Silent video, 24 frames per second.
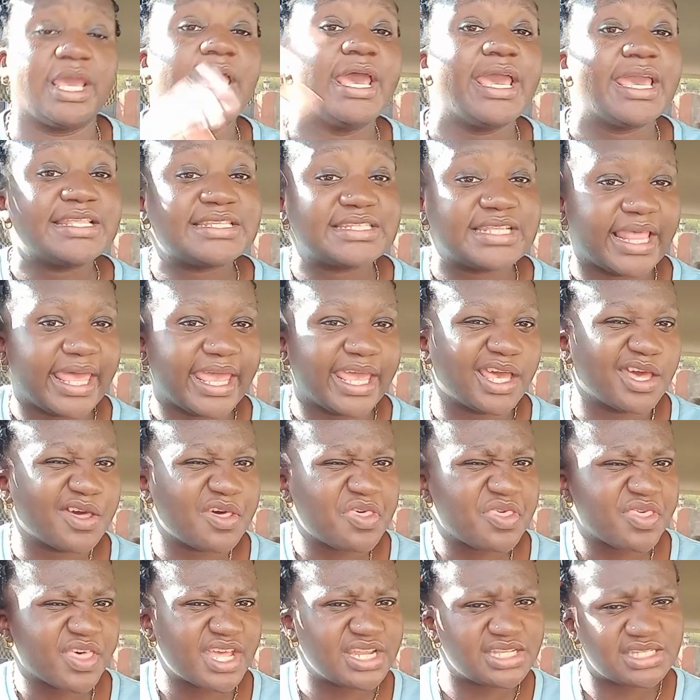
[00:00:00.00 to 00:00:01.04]
It's like
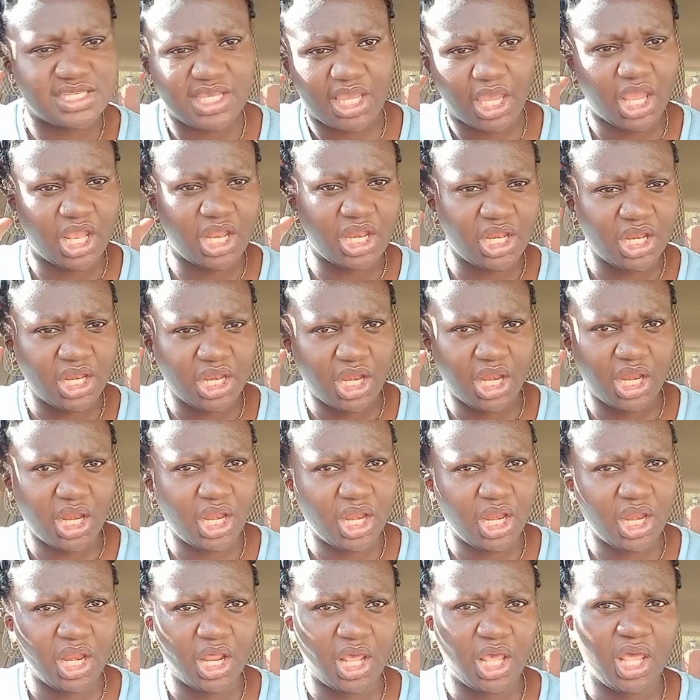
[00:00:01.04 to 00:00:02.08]

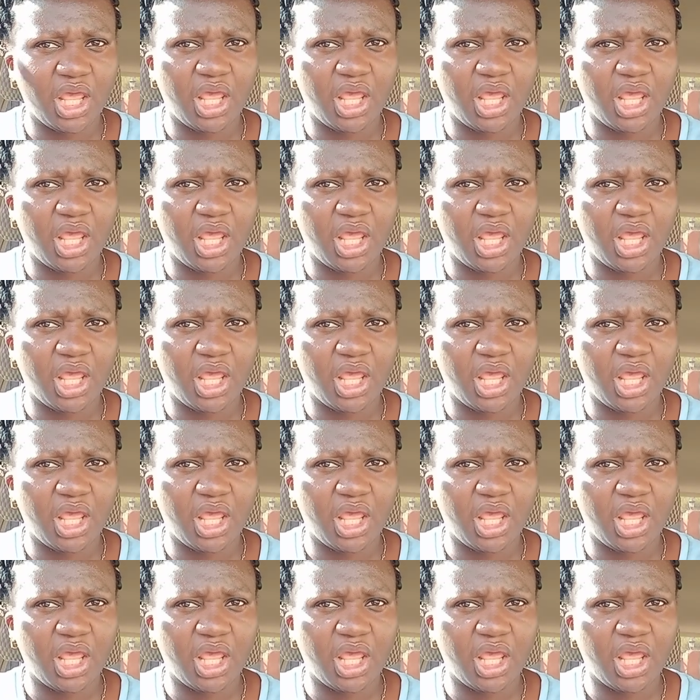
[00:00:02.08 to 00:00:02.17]
13.